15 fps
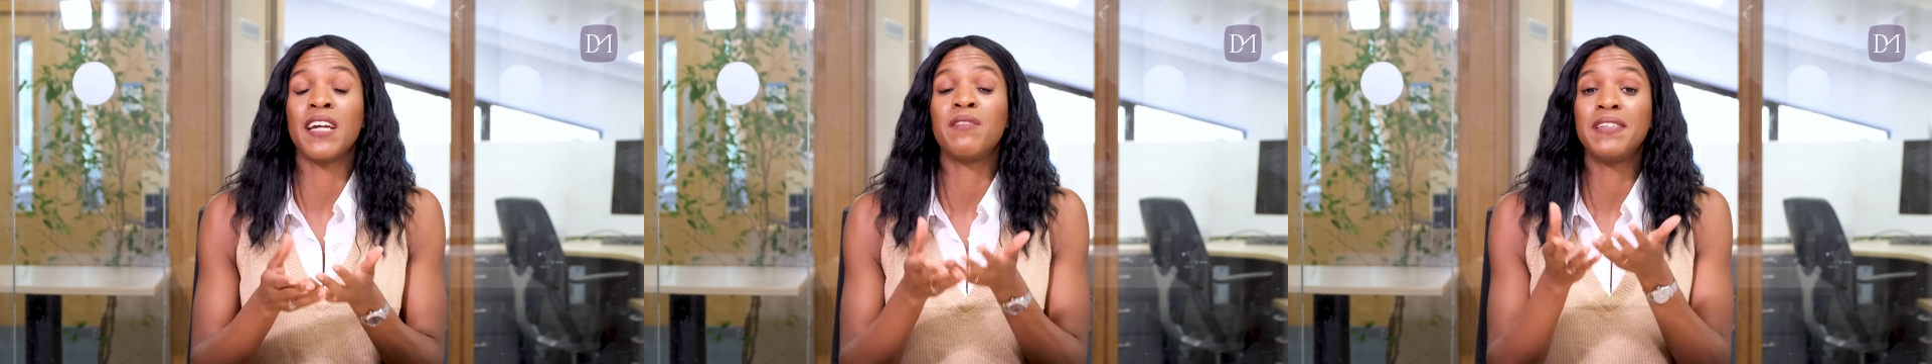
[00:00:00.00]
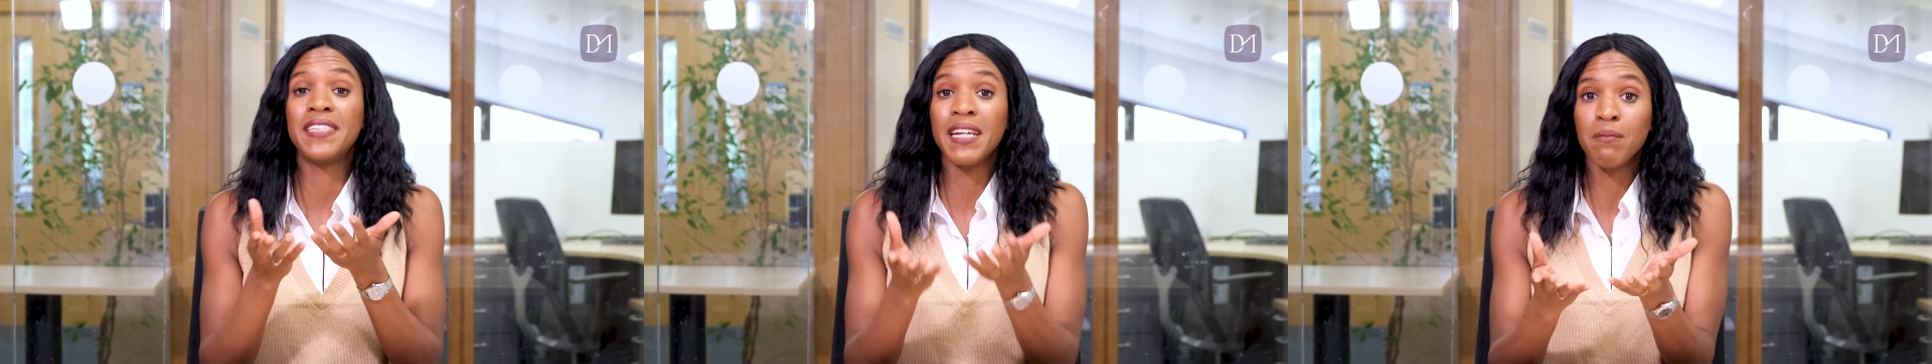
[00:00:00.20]

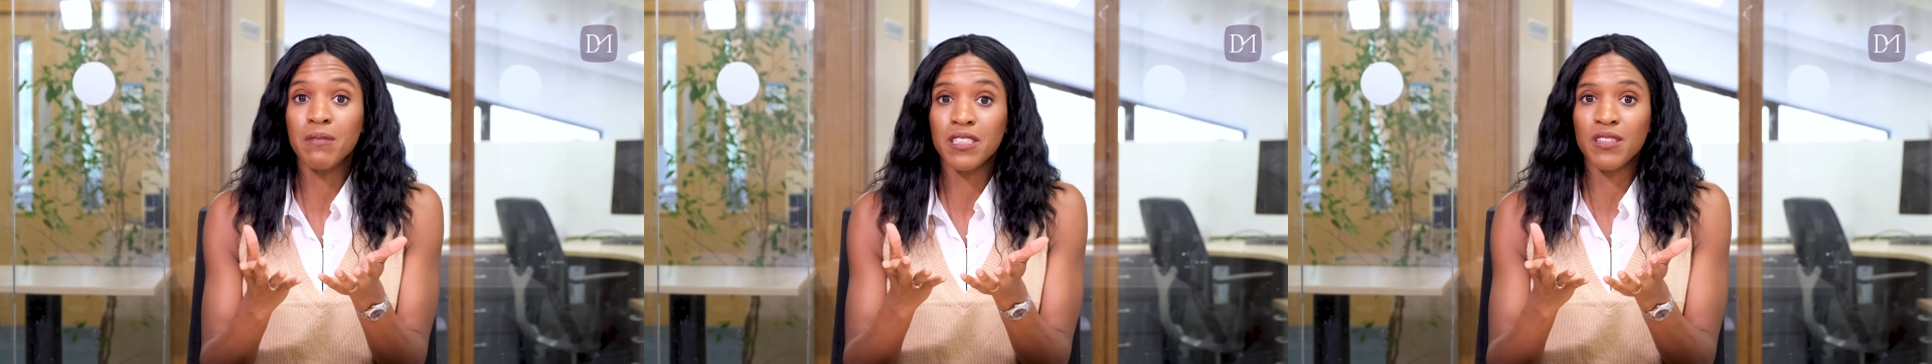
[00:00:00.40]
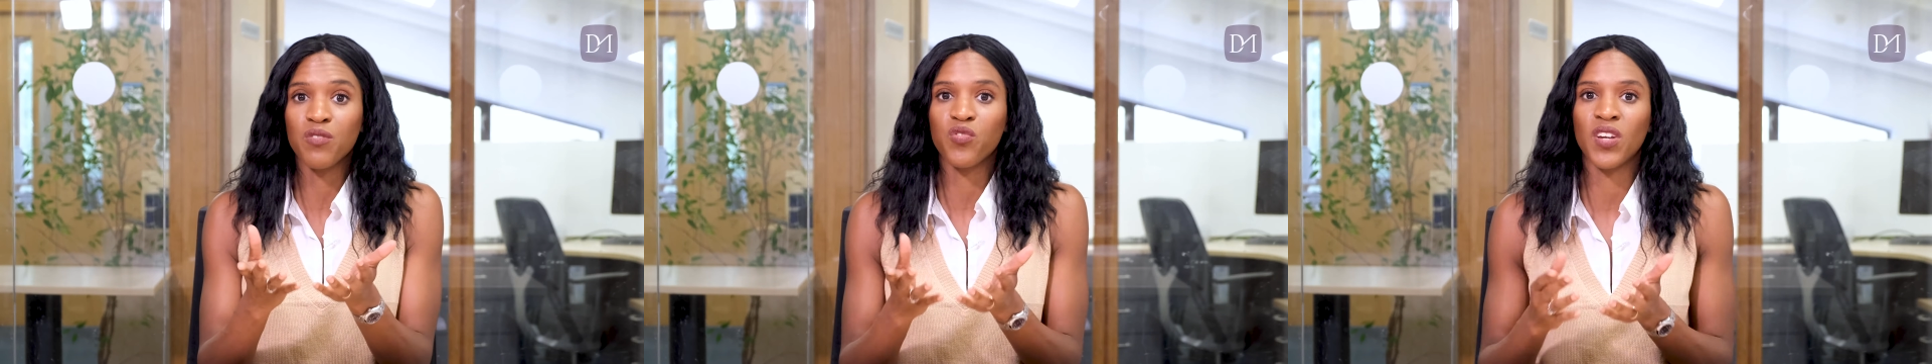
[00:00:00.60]
a
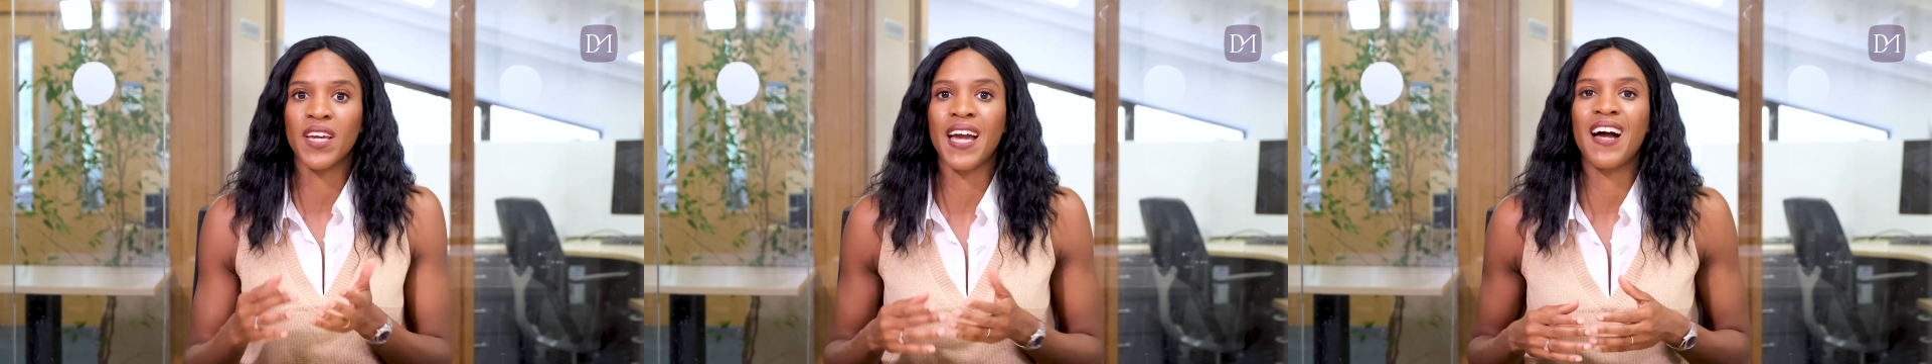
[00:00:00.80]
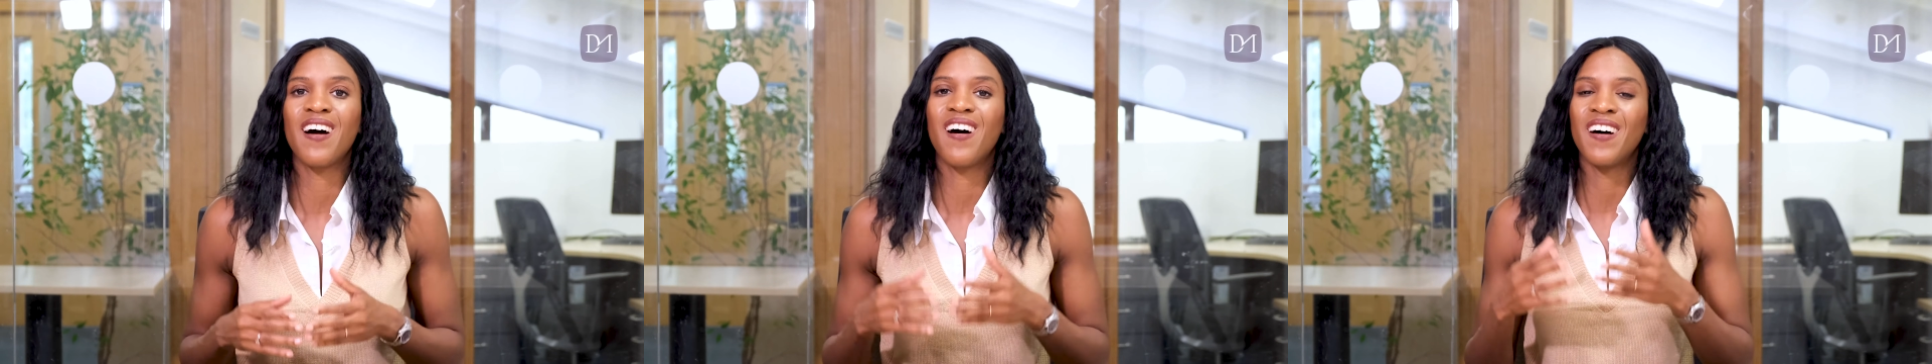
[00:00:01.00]
redemption
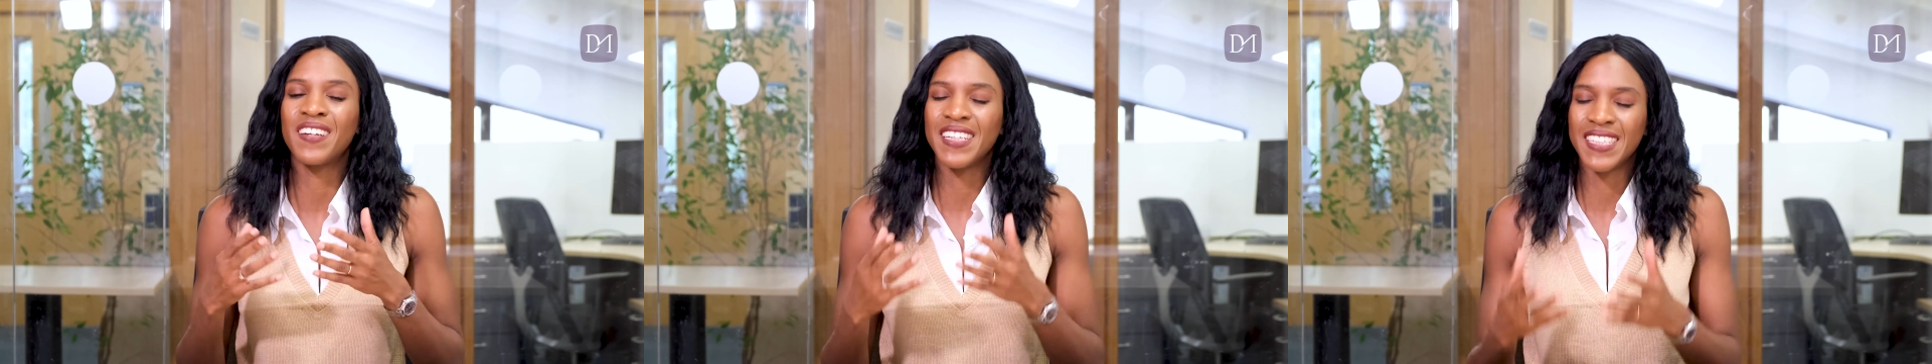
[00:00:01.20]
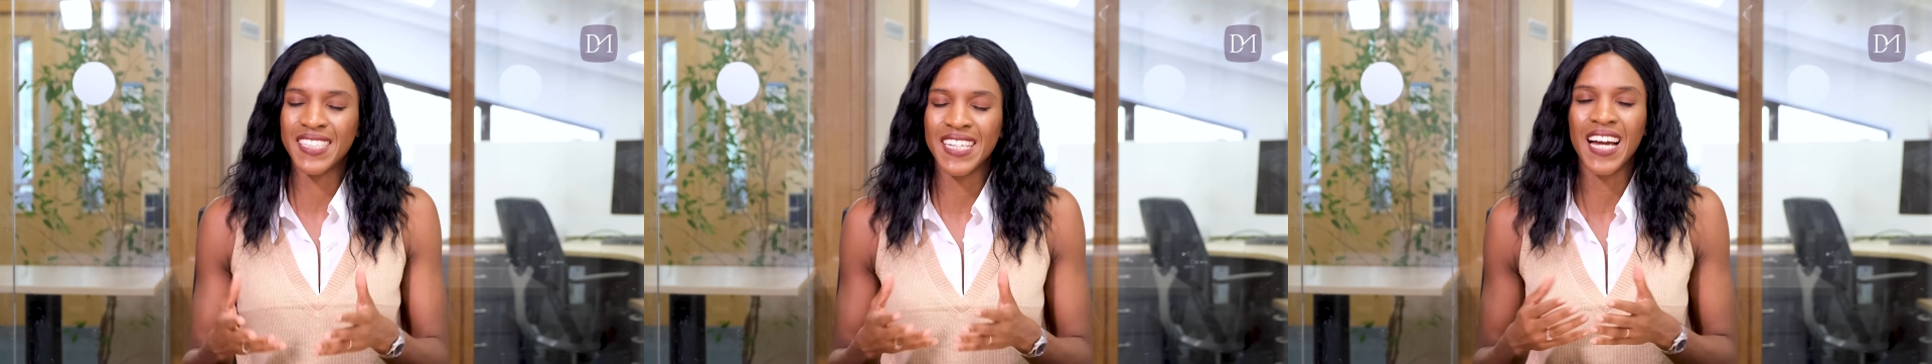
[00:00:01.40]
figure
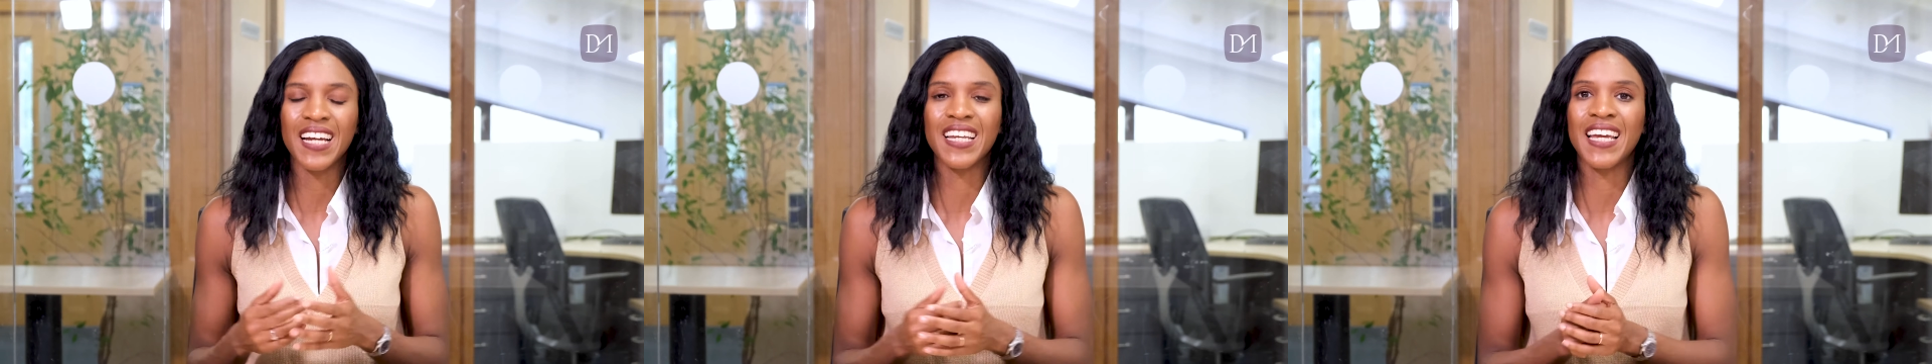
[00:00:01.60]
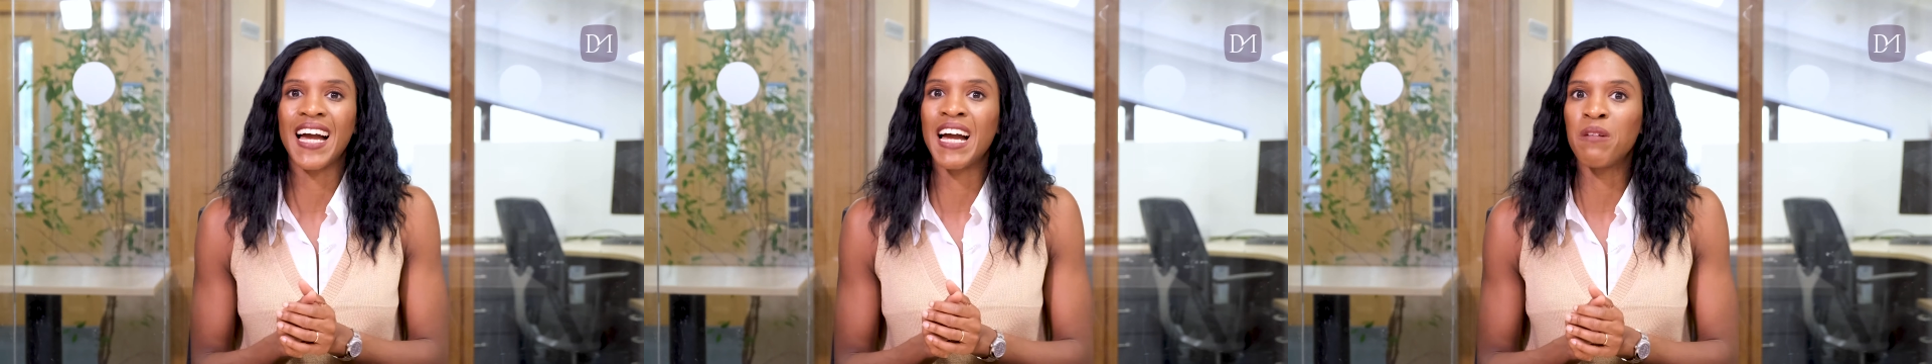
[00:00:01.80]
on
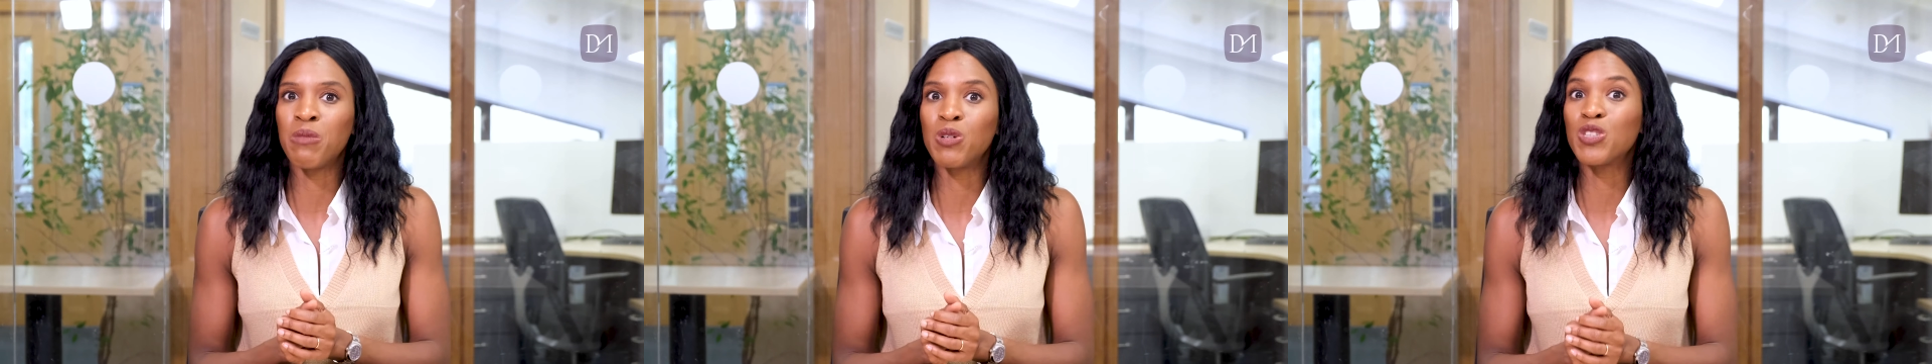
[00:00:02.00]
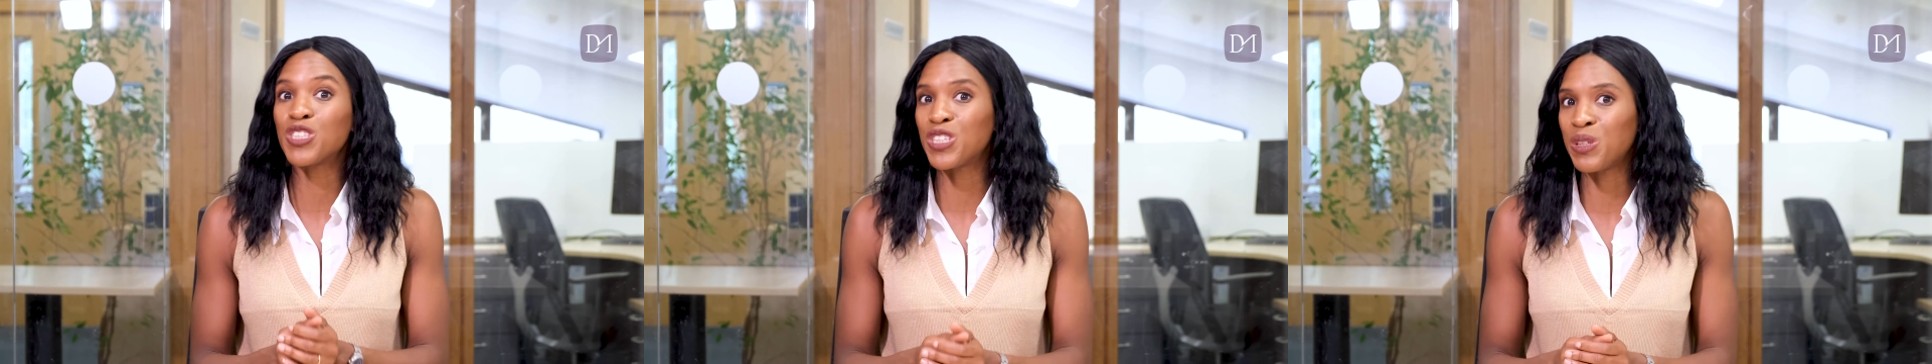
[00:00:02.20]
exactly how
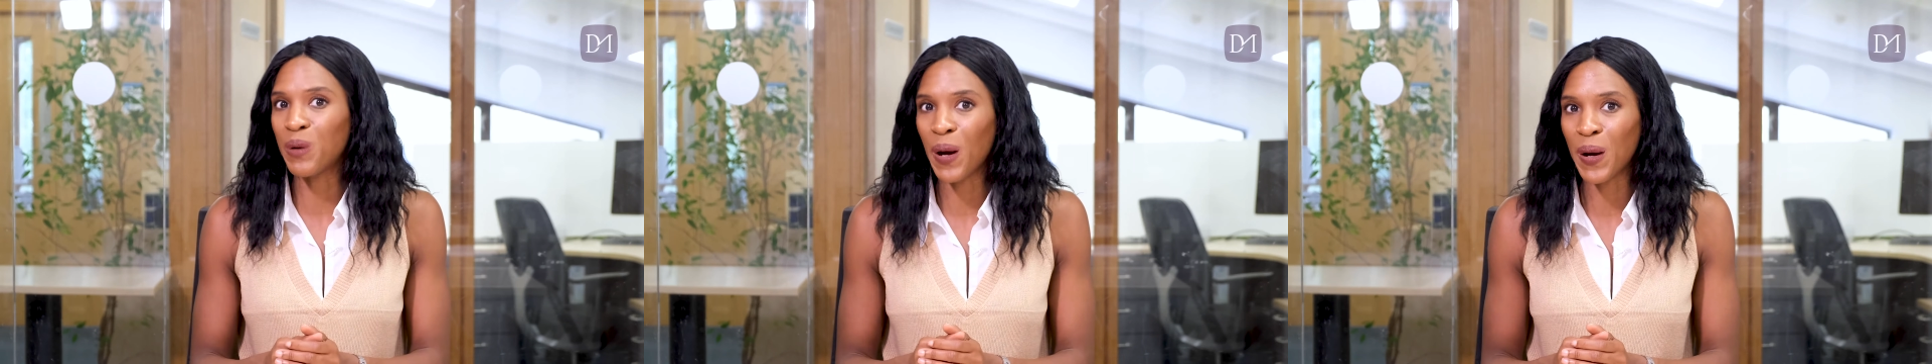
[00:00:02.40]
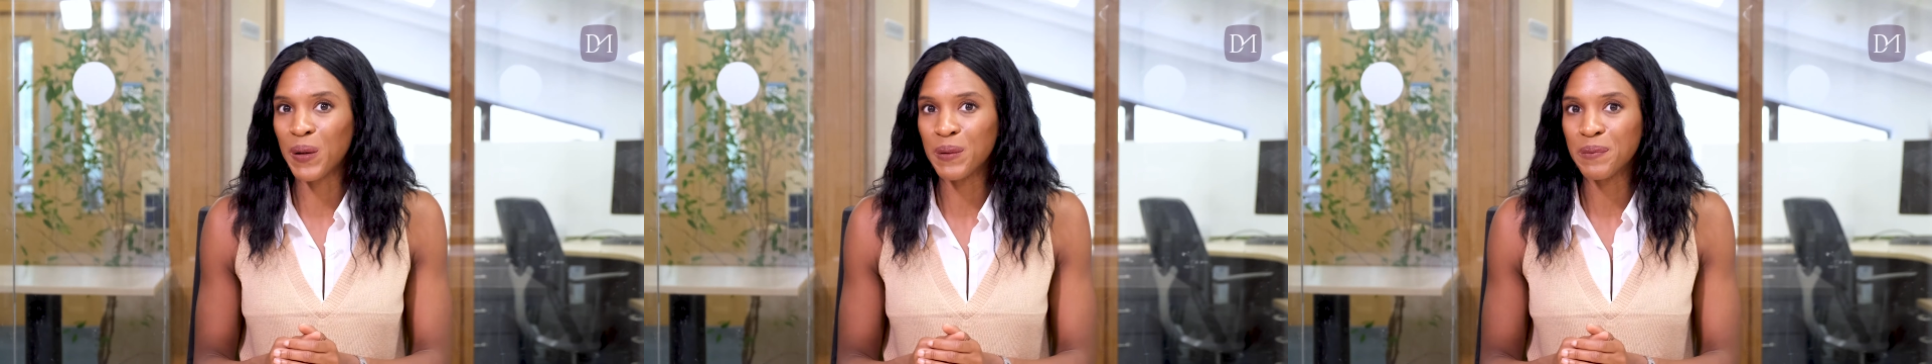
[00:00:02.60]
much you
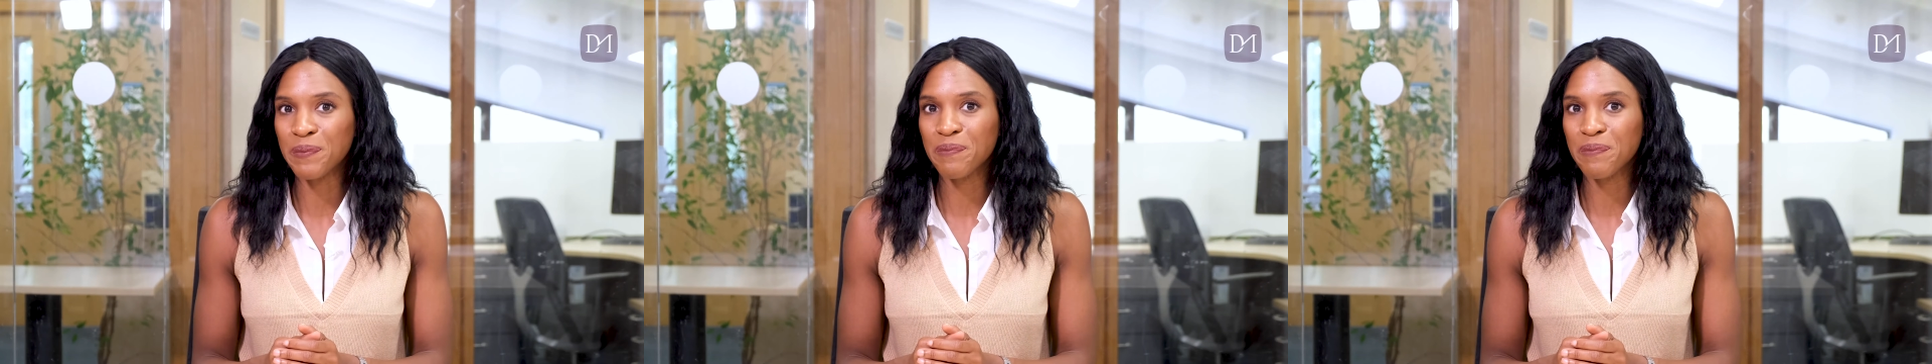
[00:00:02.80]
owe.